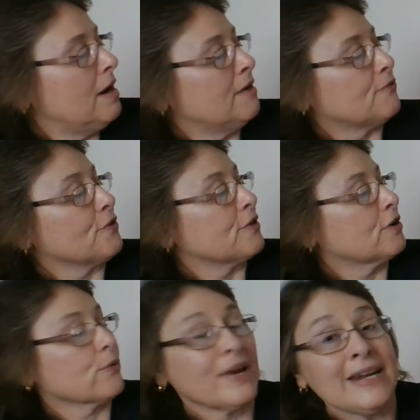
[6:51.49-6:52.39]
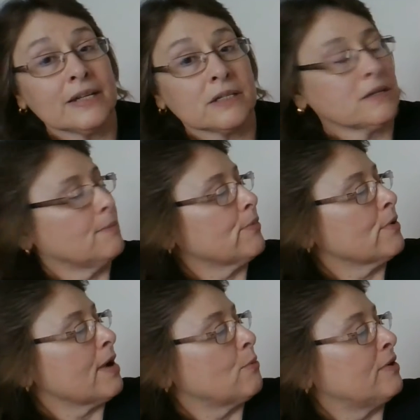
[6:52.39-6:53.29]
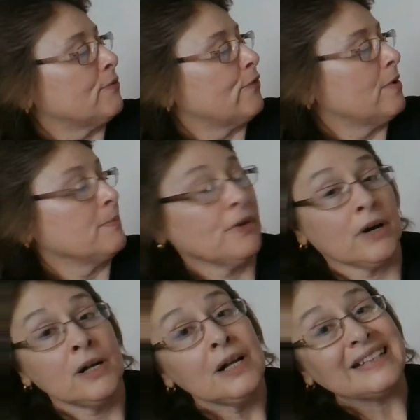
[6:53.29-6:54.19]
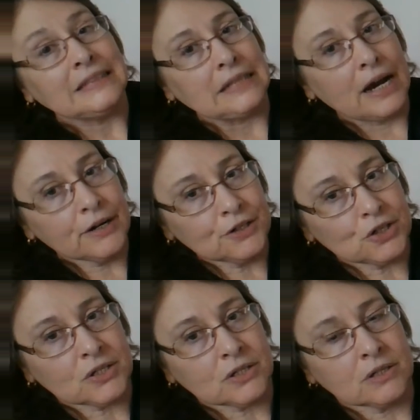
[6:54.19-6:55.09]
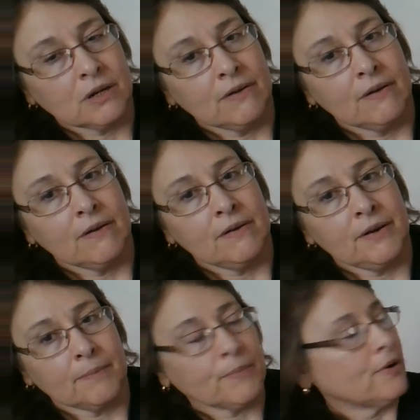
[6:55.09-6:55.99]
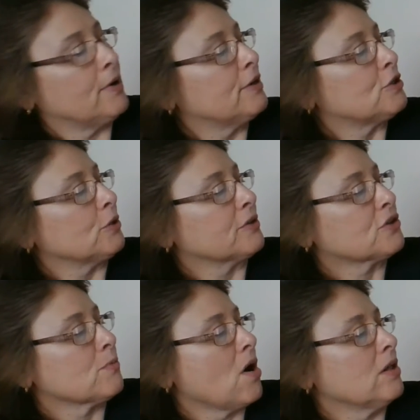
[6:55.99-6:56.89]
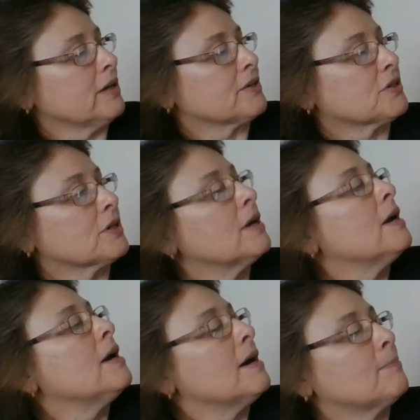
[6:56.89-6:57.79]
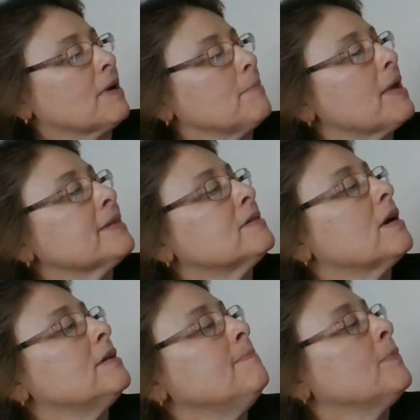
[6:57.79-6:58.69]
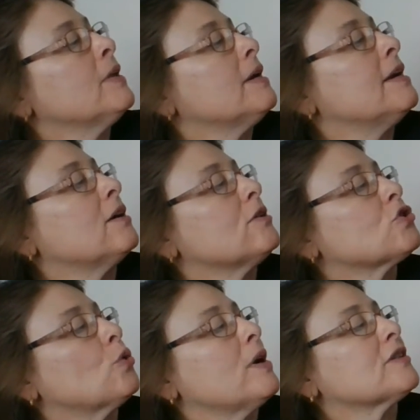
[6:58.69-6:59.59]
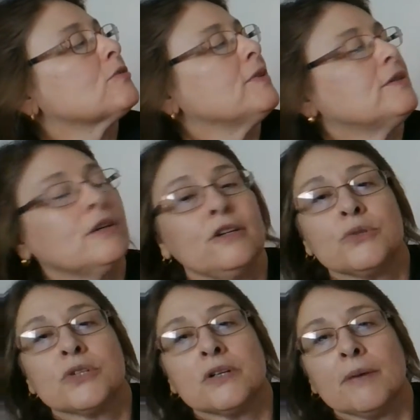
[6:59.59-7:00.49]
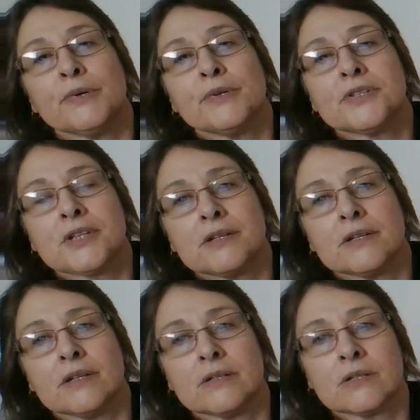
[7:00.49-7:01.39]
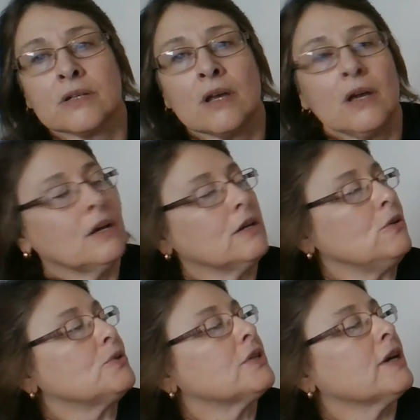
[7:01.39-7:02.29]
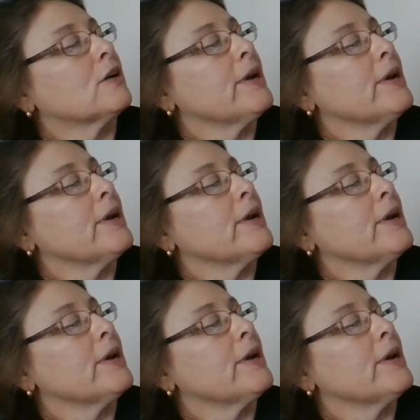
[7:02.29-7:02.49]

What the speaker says: and for the greatest number, I went from the largest number to the smallest. But I'm not done. It also wants me to use a number sentence using